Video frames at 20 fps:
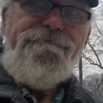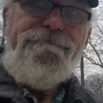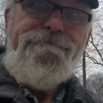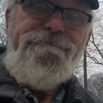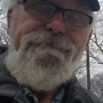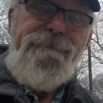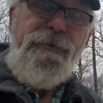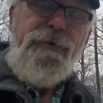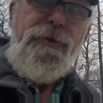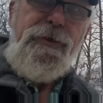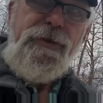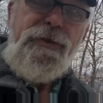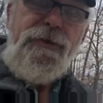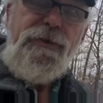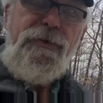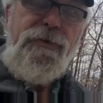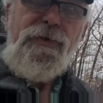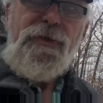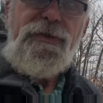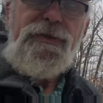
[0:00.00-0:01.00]
look at
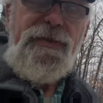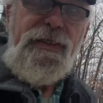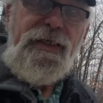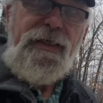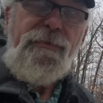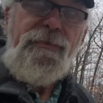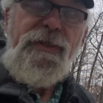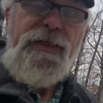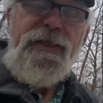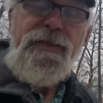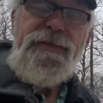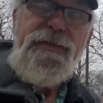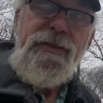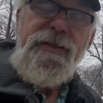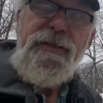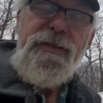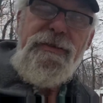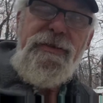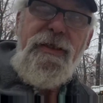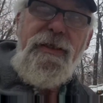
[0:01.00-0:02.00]
doing sandblasting
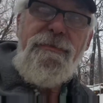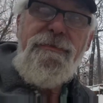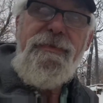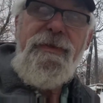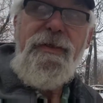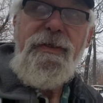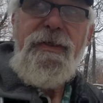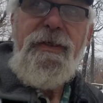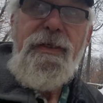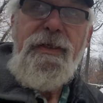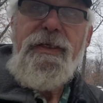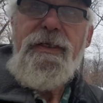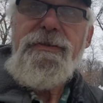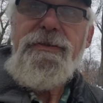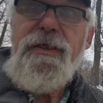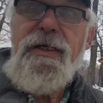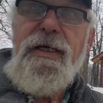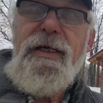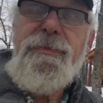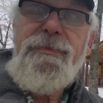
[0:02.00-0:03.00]
as our
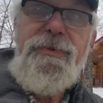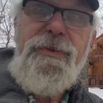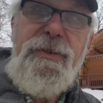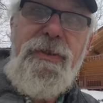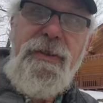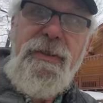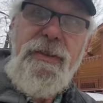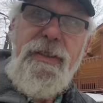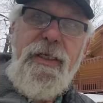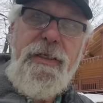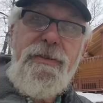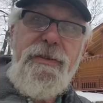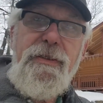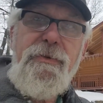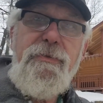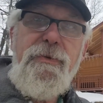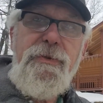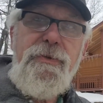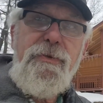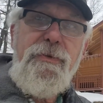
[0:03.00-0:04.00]
option, and I
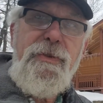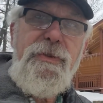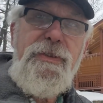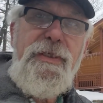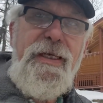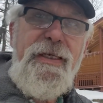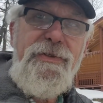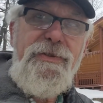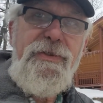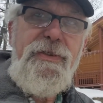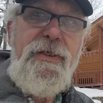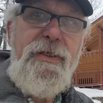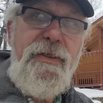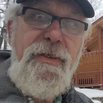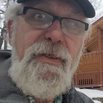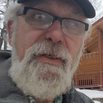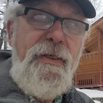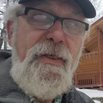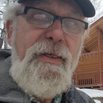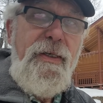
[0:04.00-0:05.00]
think we'll do a test
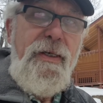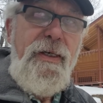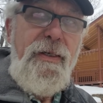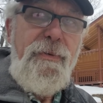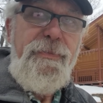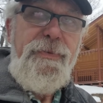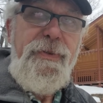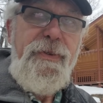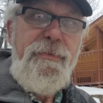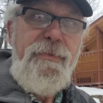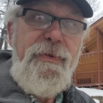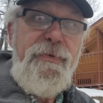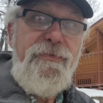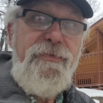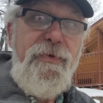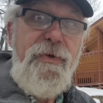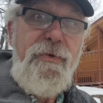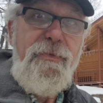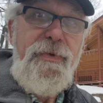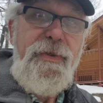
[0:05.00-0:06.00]
up here
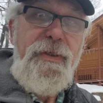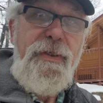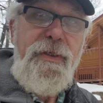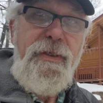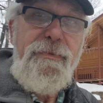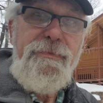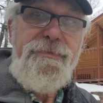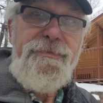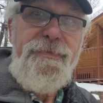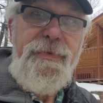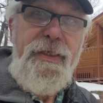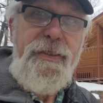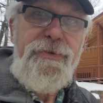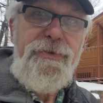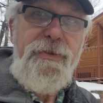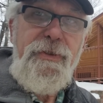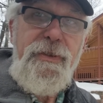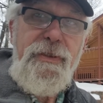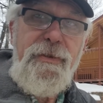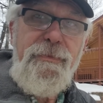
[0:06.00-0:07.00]
before we
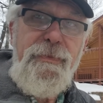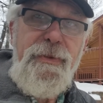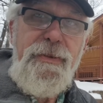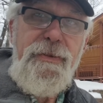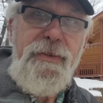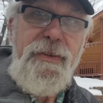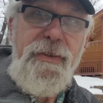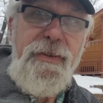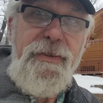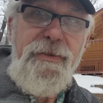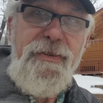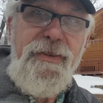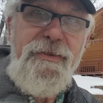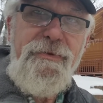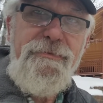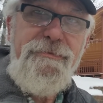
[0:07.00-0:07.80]
actually commit to anything.